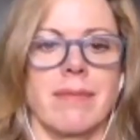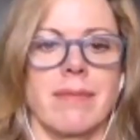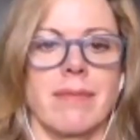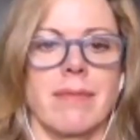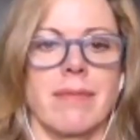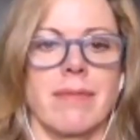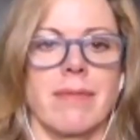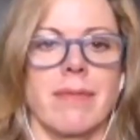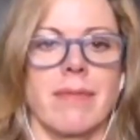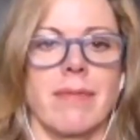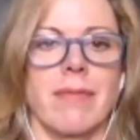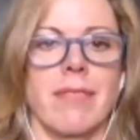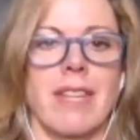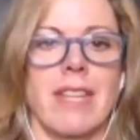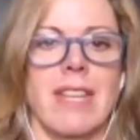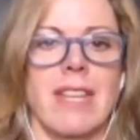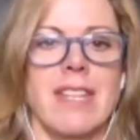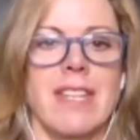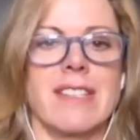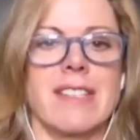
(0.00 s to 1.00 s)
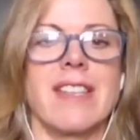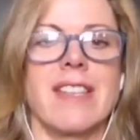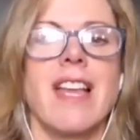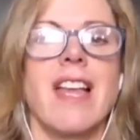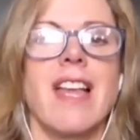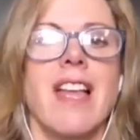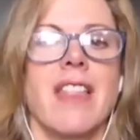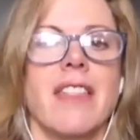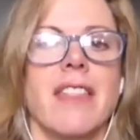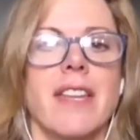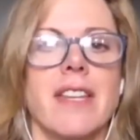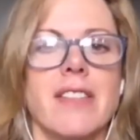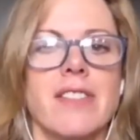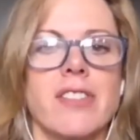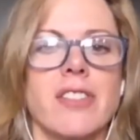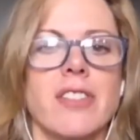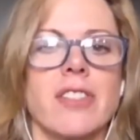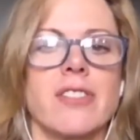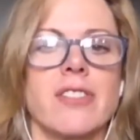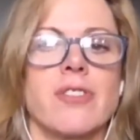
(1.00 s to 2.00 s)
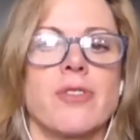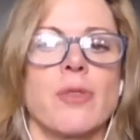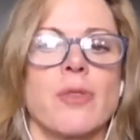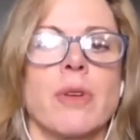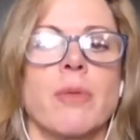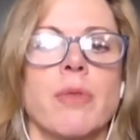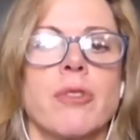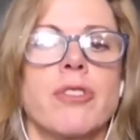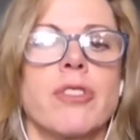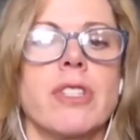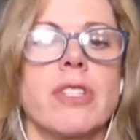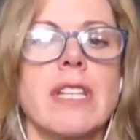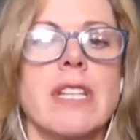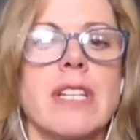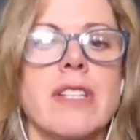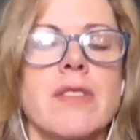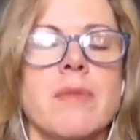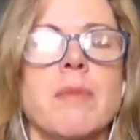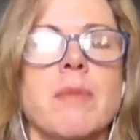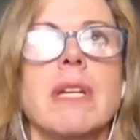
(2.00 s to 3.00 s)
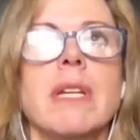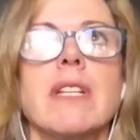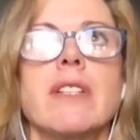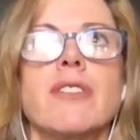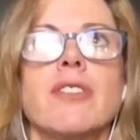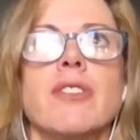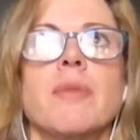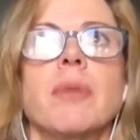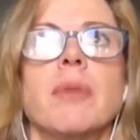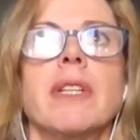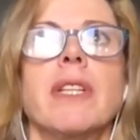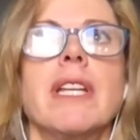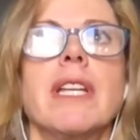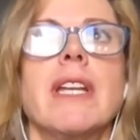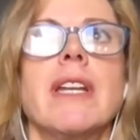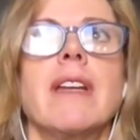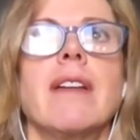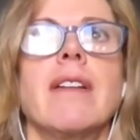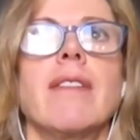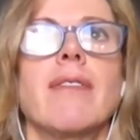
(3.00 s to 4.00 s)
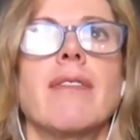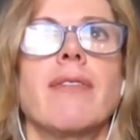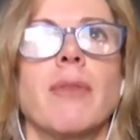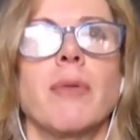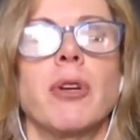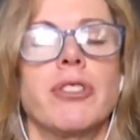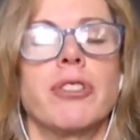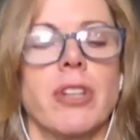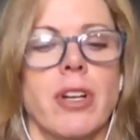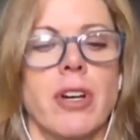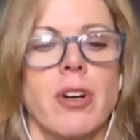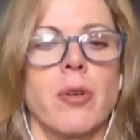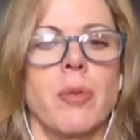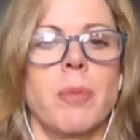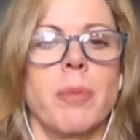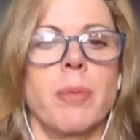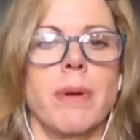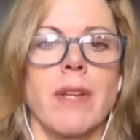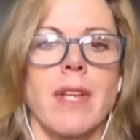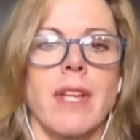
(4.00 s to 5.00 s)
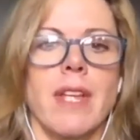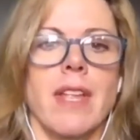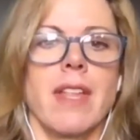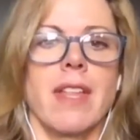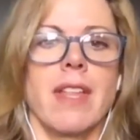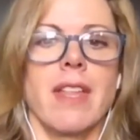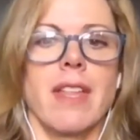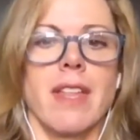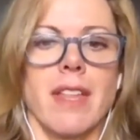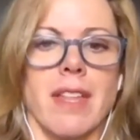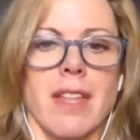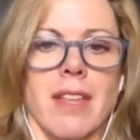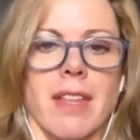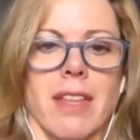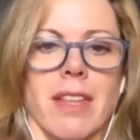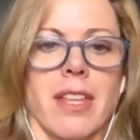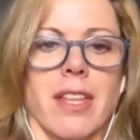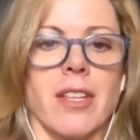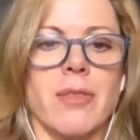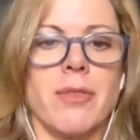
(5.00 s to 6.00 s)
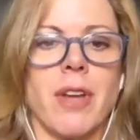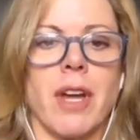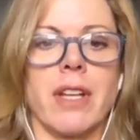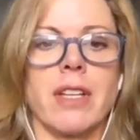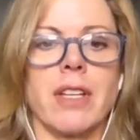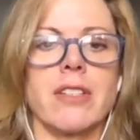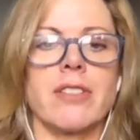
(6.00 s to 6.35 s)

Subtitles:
a good story, which leads me to believe, to hope, that you've got a good story about how you got into tech.